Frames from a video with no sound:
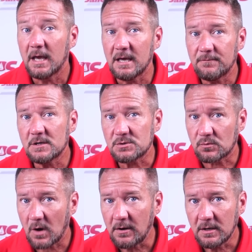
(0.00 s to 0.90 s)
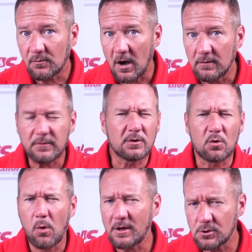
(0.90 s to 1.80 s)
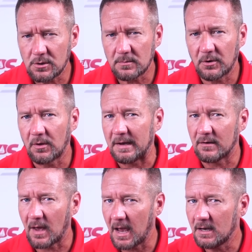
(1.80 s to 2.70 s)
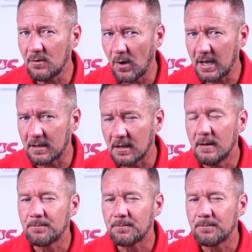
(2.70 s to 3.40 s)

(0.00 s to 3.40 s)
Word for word: If it's running rough or questionable in any way,